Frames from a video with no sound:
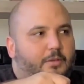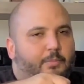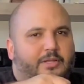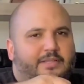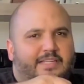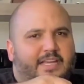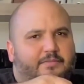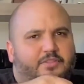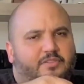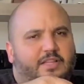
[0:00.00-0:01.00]
But
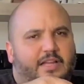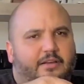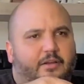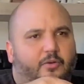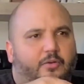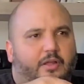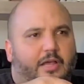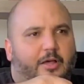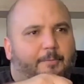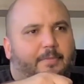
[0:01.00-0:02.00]
yeah, just that note,
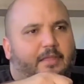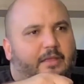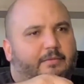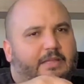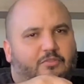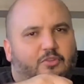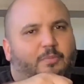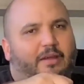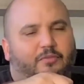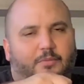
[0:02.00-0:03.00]
if you
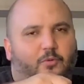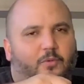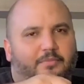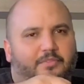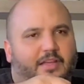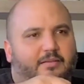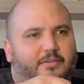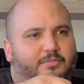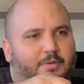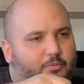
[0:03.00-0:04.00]
buy from the website,
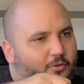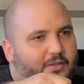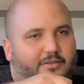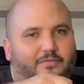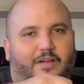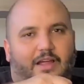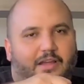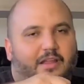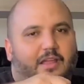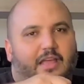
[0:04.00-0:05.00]
you should be more than fine.